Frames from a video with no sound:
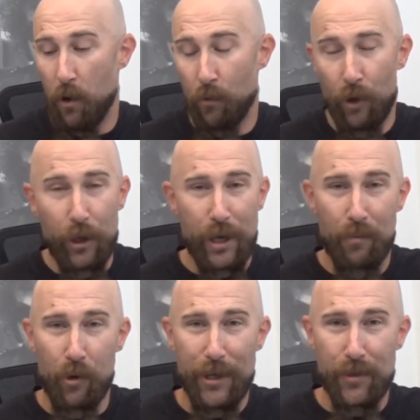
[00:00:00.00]
Really
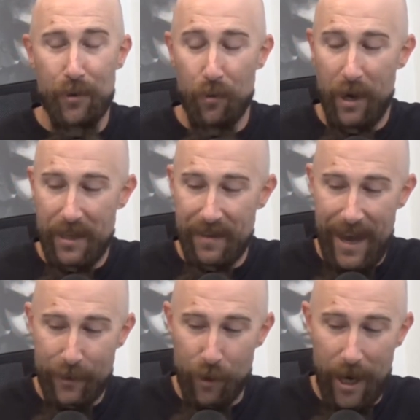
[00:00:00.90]
impressed with the way that
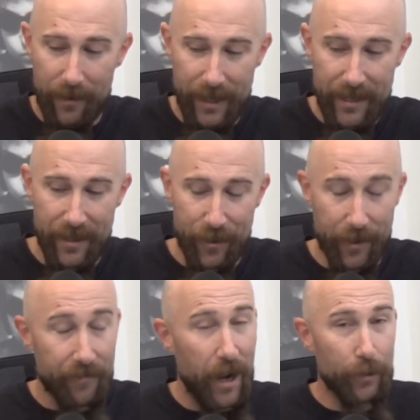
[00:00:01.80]
that track leads into
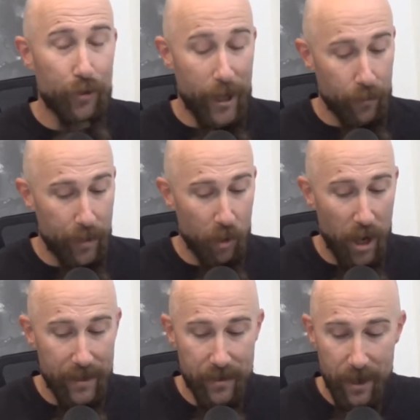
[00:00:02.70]
your final track,
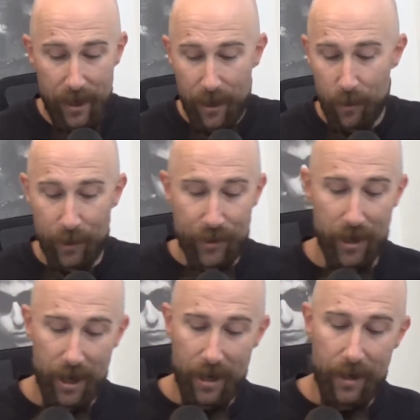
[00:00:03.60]
Reprise, which
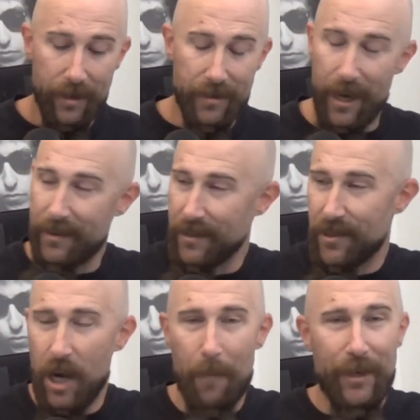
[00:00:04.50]
uh, has got these
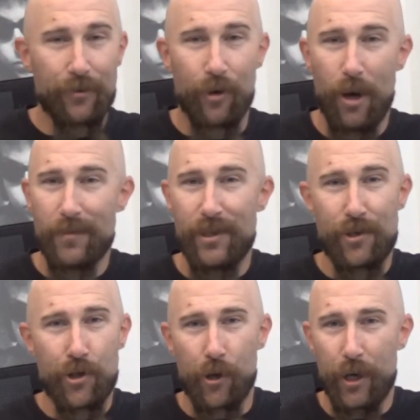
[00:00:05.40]
stomping drums, this
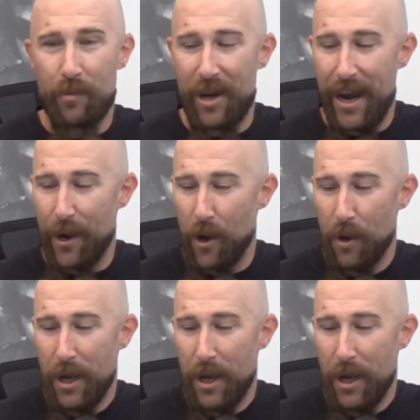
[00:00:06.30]
churning piano,